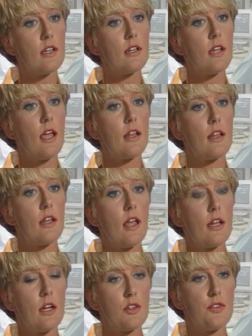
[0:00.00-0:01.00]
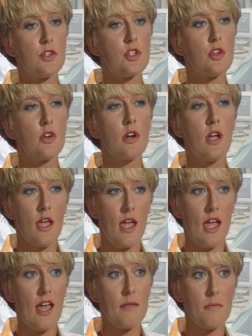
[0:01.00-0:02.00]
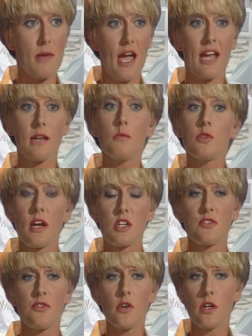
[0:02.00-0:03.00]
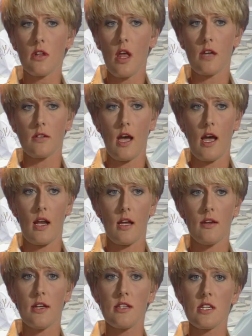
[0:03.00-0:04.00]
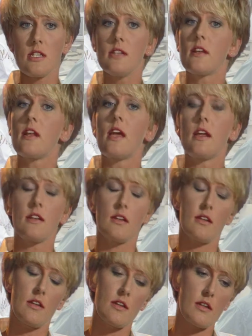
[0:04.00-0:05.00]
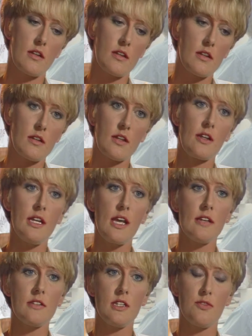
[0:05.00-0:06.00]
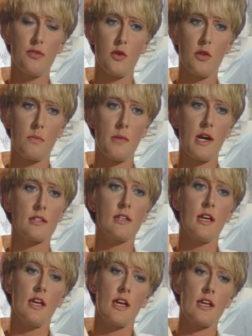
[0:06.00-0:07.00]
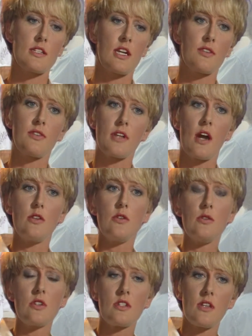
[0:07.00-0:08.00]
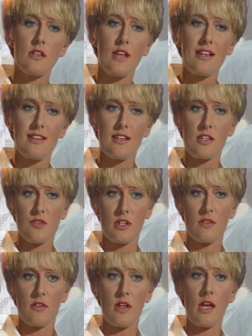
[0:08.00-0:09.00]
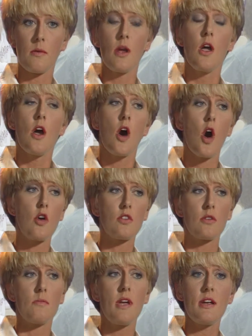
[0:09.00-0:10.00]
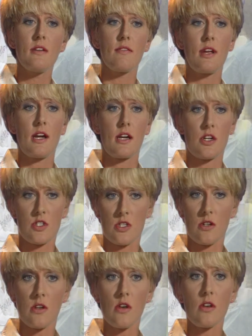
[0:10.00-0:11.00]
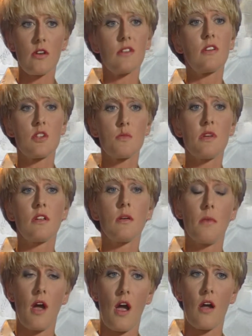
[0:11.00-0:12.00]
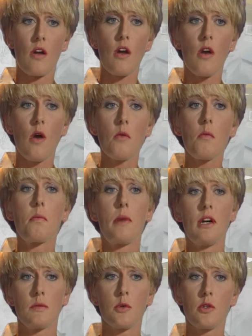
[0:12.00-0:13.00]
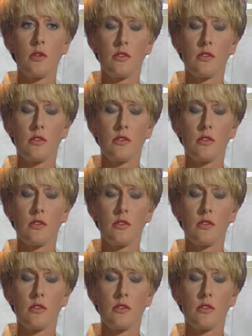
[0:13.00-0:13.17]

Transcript: a certain interaction between client and consultant, which both can profit from. It's not only the client that picks up his brochure and says, this is what I want. The employees too can use this to sell a certain product.